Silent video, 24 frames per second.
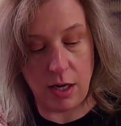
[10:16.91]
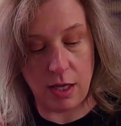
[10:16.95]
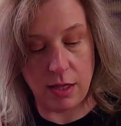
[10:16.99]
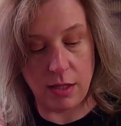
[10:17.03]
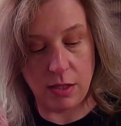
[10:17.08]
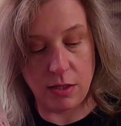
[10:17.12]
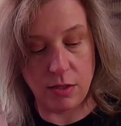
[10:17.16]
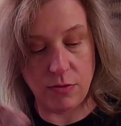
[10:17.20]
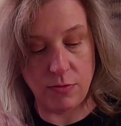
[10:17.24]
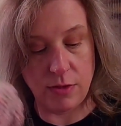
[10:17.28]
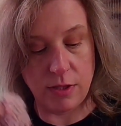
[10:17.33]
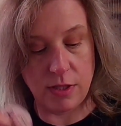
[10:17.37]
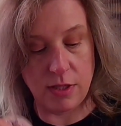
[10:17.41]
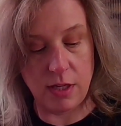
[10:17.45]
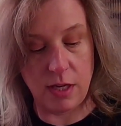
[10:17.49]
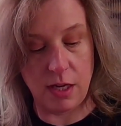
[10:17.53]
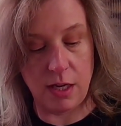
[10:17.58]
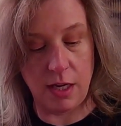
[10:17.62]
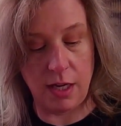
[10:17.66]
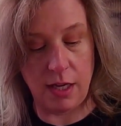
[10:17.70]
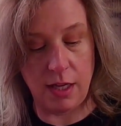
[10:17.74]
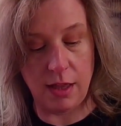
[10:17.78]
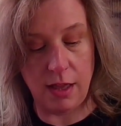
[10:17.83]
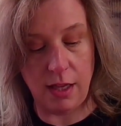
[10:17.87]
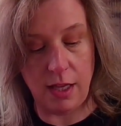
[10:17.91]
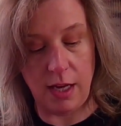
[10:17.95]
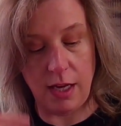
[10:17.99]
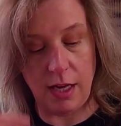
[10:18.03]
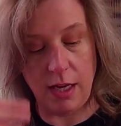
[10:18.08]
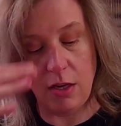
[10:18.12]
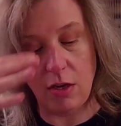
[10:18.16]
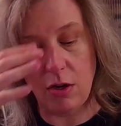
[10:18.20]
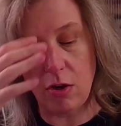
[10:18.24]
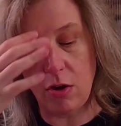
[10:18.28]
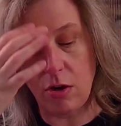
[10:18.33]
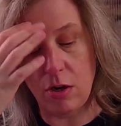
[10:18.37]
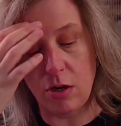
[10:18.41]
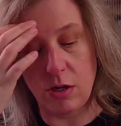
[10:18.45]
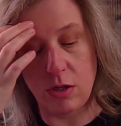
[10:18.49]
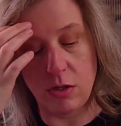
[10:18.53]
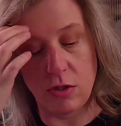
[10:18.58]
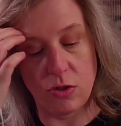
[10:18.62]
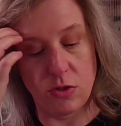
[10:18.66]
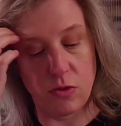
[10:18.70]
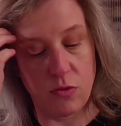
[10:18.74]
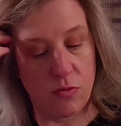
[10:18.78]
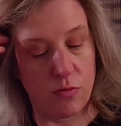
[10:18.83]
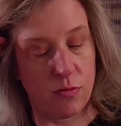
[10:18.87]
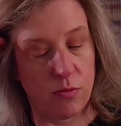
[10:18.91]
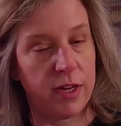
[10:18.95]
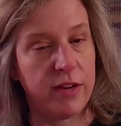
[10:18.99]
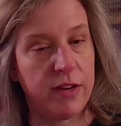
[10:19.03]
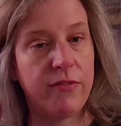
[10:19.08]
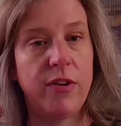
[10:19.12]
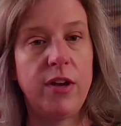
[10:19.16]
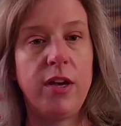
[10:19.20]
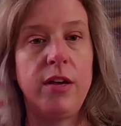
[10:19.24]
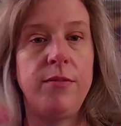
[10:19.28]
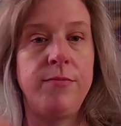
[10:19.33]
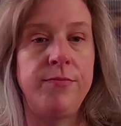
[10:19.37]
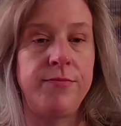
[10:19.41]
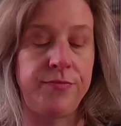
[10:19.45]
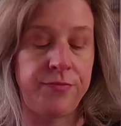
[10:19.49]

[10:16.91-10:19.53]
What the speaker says: And this was done in Ling Yarns Riva